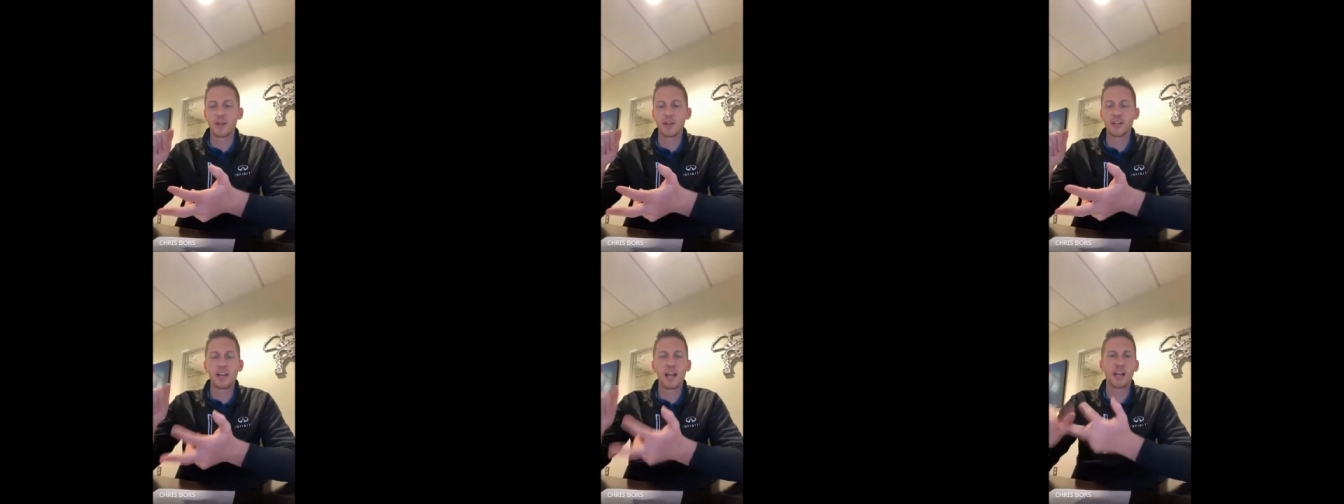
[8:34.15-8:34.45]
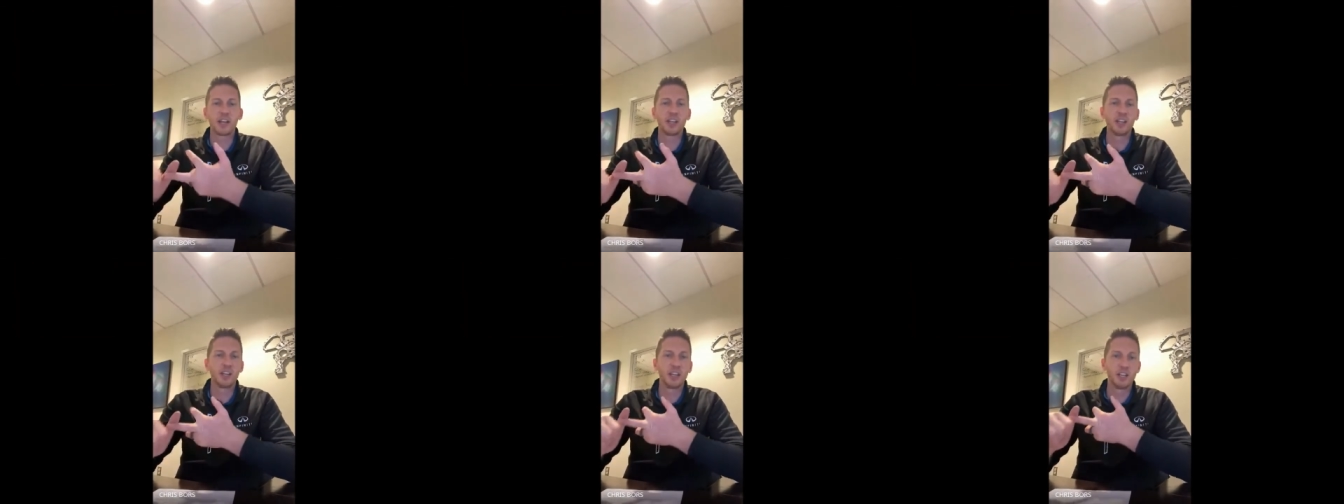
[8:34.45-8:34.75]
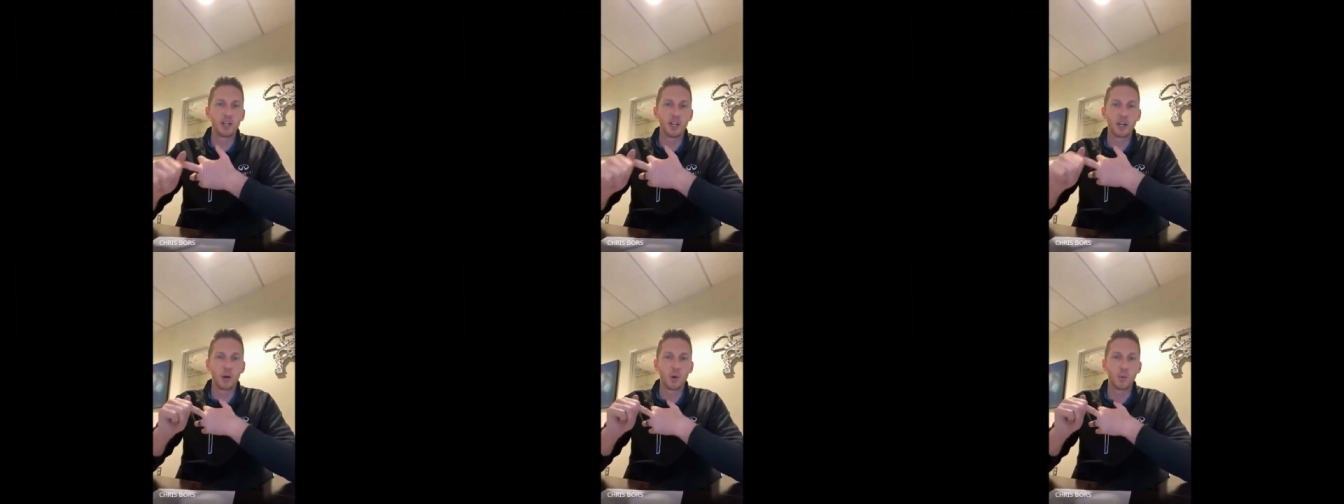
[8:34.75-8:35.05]
Now you need
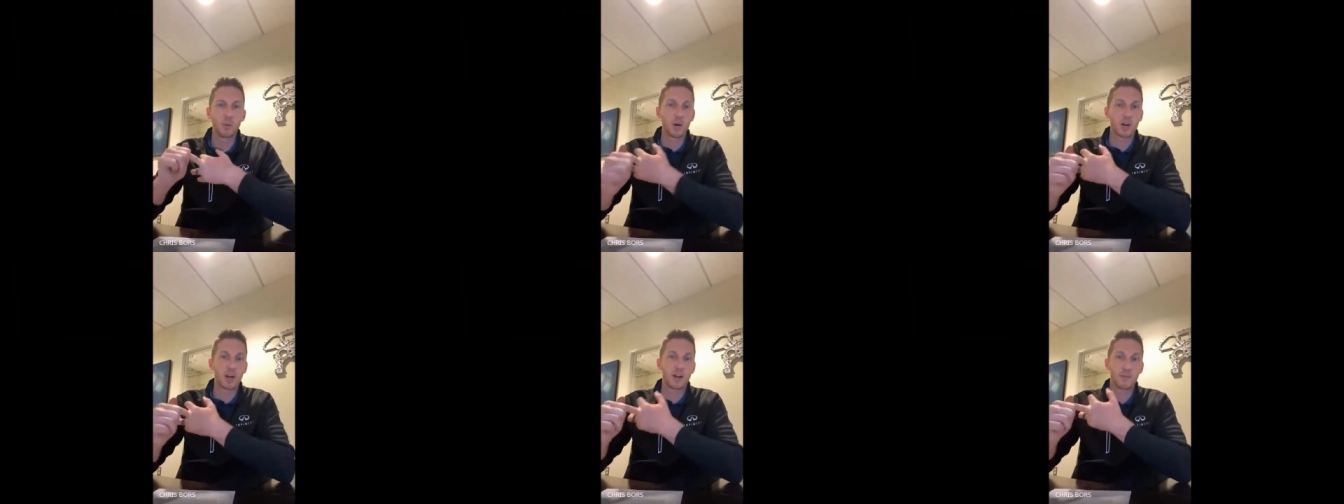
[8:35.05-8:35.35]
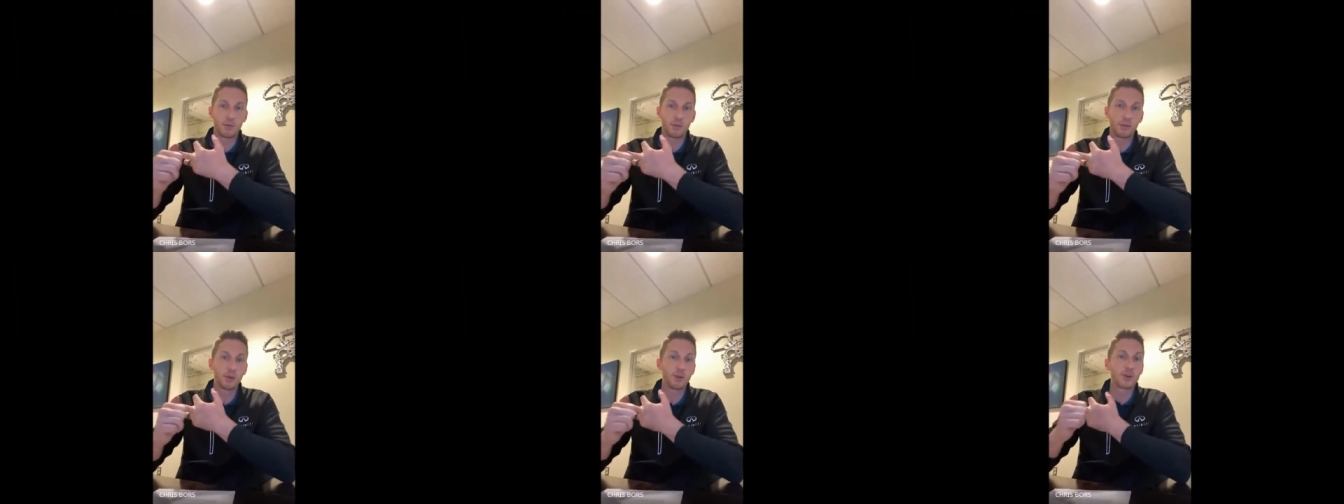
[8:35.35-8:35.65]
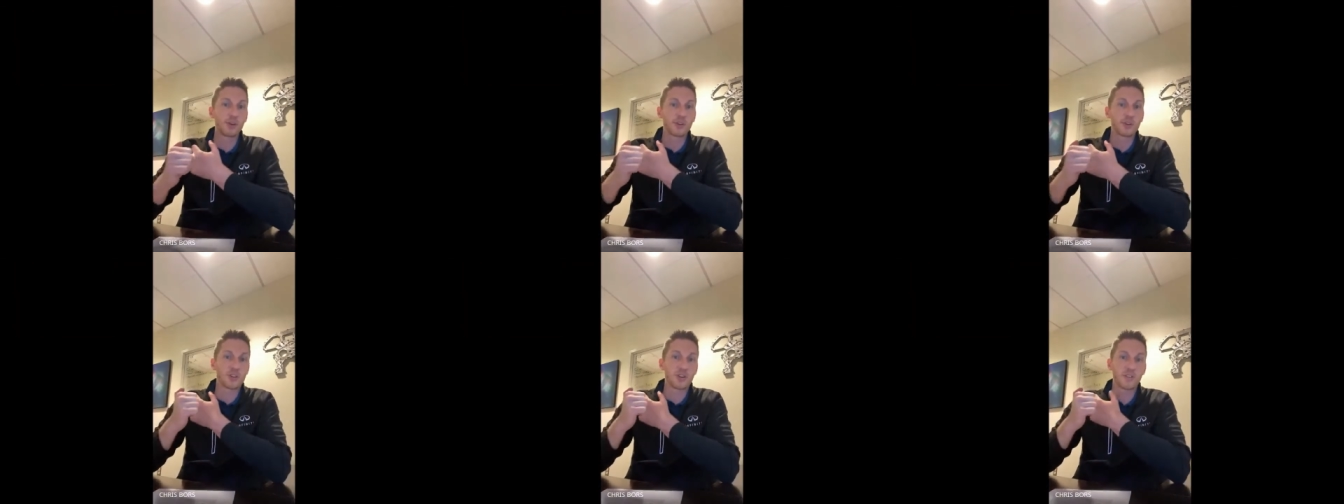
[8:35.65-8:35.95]
to know what kind of food are
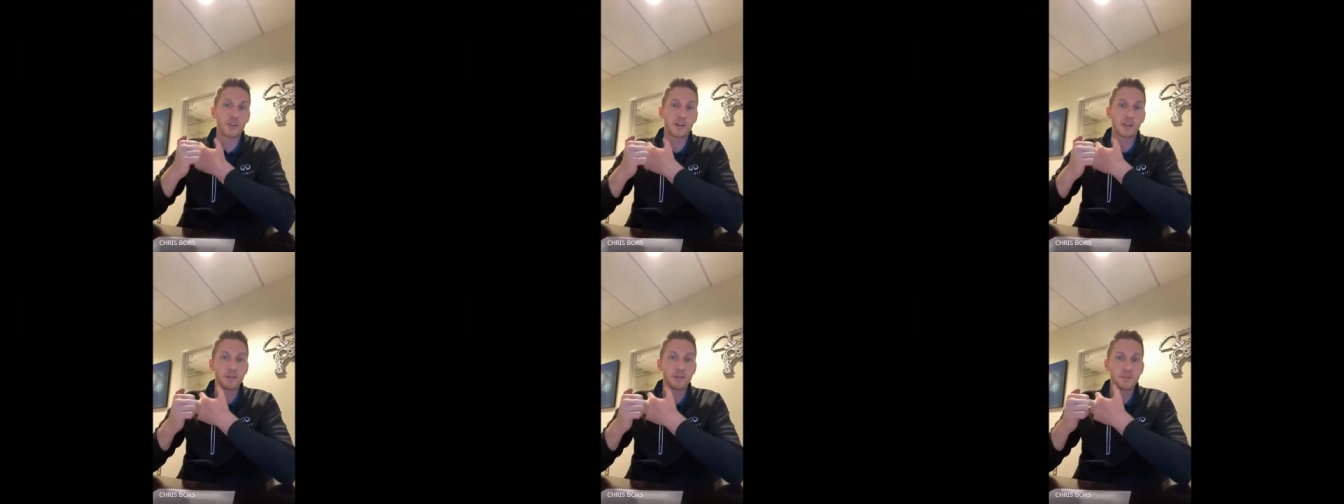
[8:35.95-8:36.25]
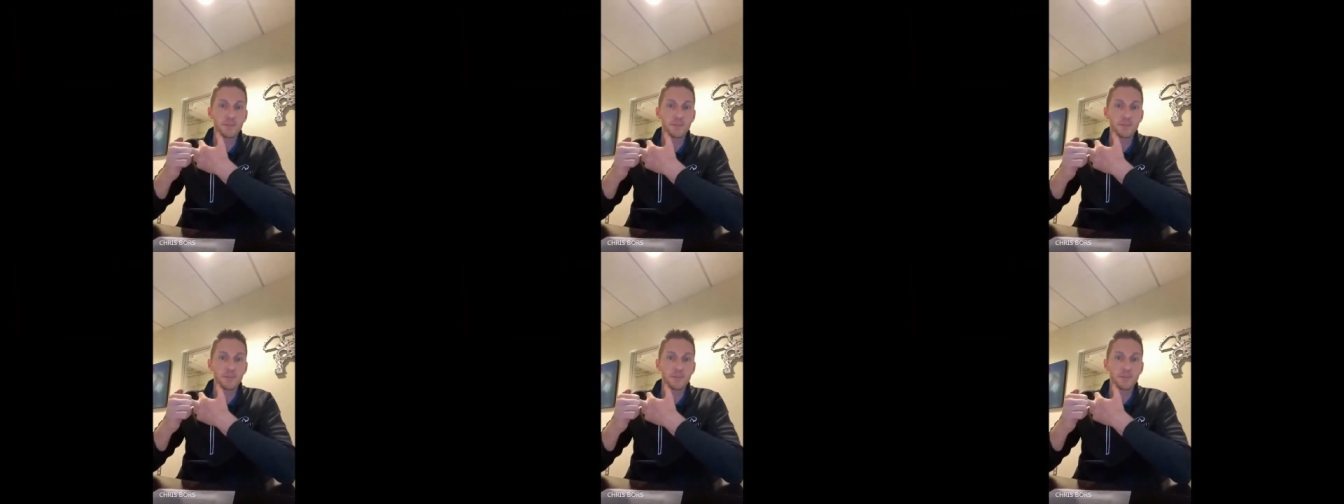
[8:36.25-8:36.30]
you serving.